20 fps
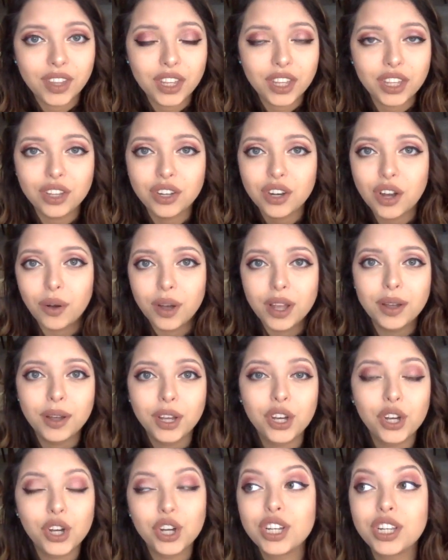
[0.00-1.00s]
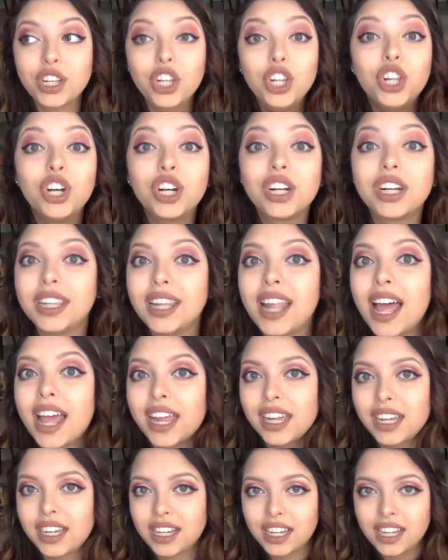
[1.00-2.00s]
it could look
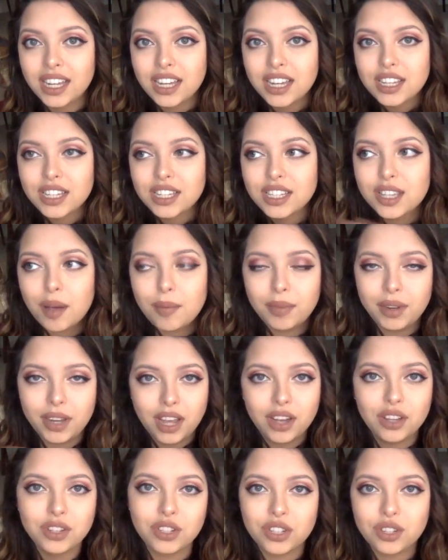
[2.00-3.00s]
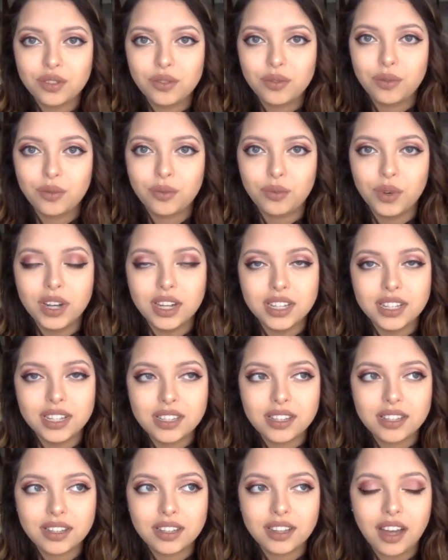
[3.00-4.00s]
like somebody else
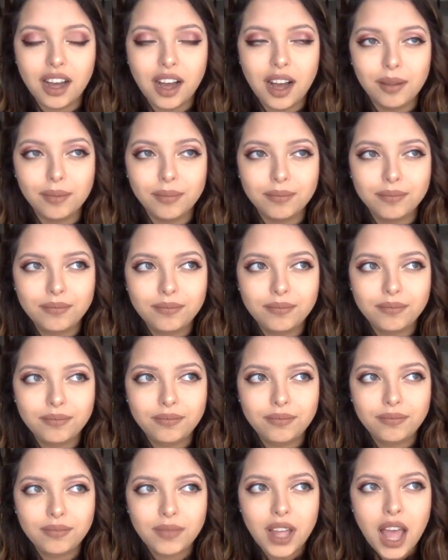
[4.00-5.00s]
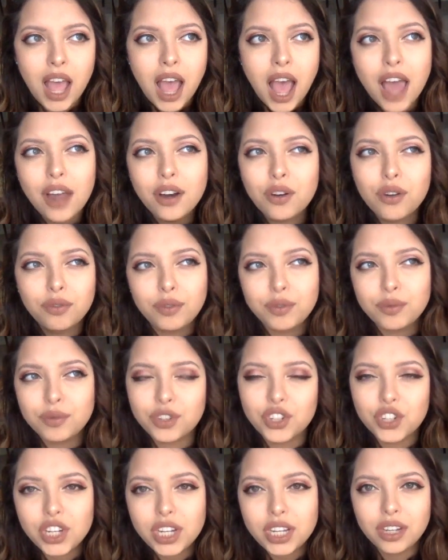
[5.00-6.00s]
was, I don't know if it
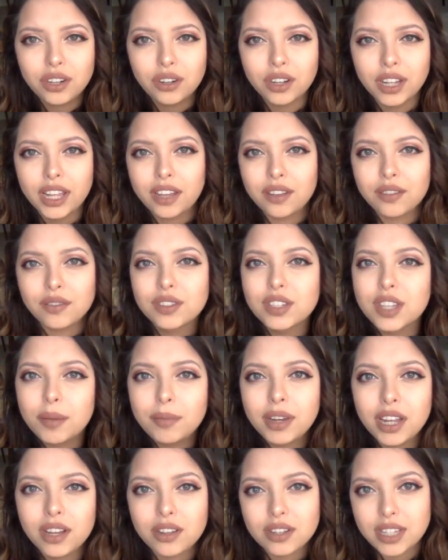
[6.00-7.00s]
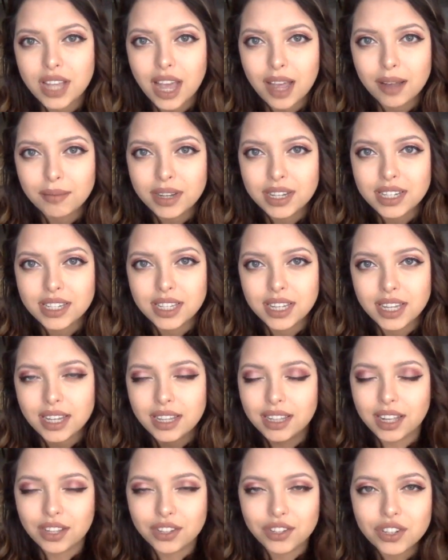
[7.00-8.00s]
was cheating or like somebody else sat in my seat,
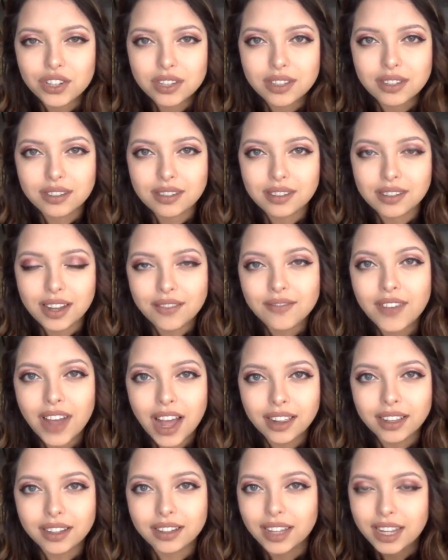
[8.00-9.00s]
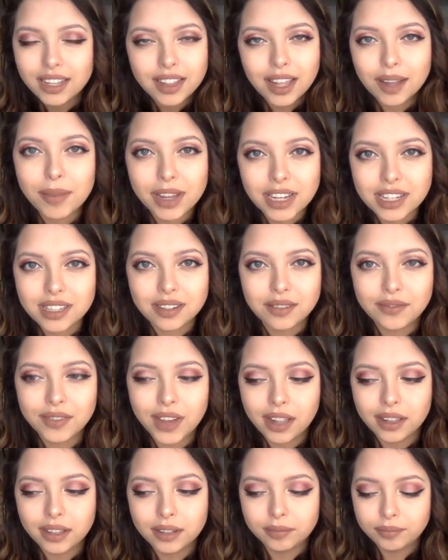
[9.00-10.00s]
and that's just invalid. Like that makes it
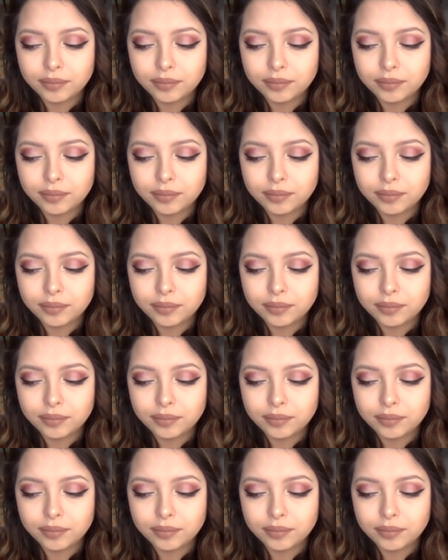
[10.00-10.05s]
invalid.